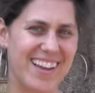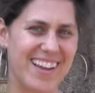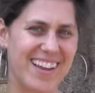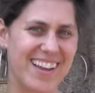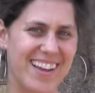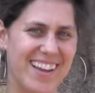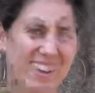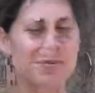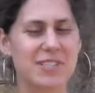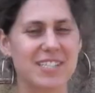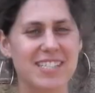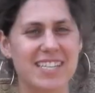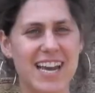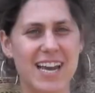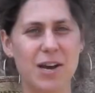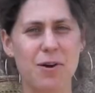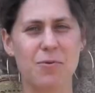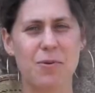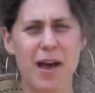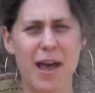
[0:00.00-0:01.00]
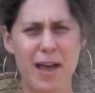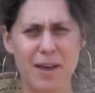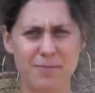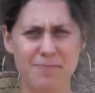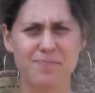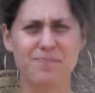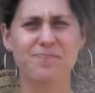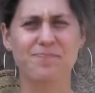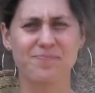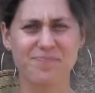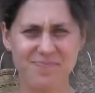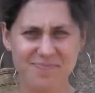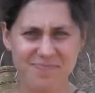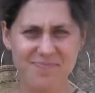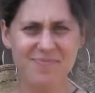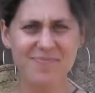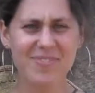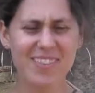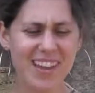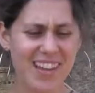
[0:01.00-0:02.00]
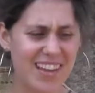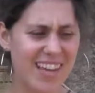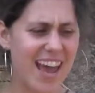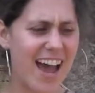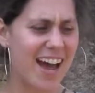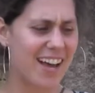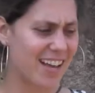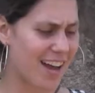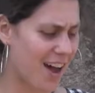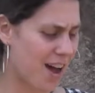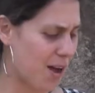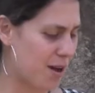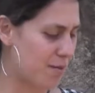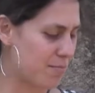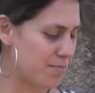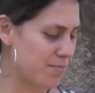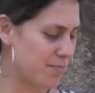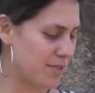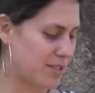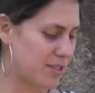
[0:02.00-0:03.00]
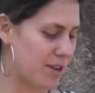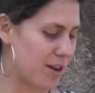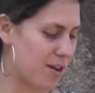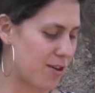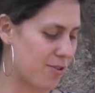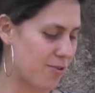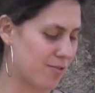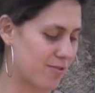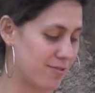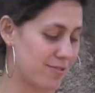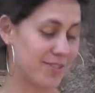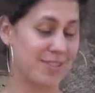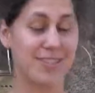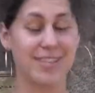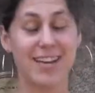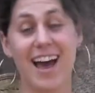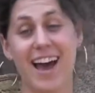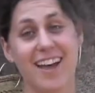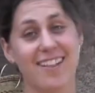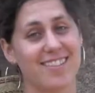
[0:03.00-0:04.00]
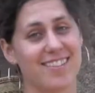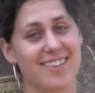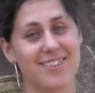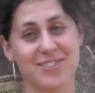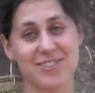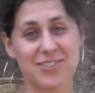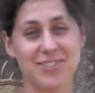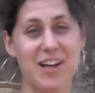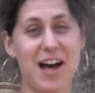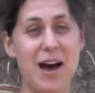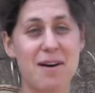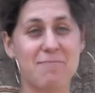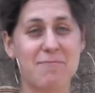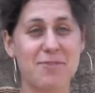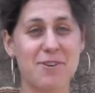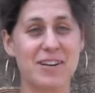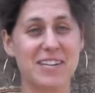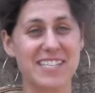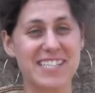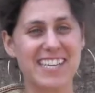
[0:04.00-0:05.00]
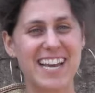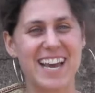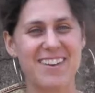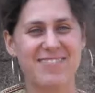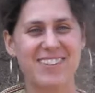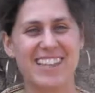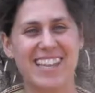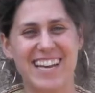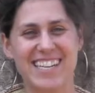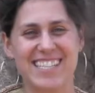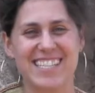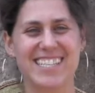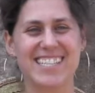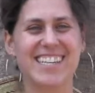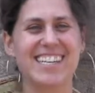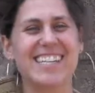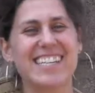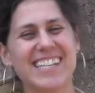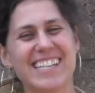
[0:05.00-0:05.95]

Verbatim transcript: for people to take away. Yeah. Um, so yeah, there's a lot more to say, but that's the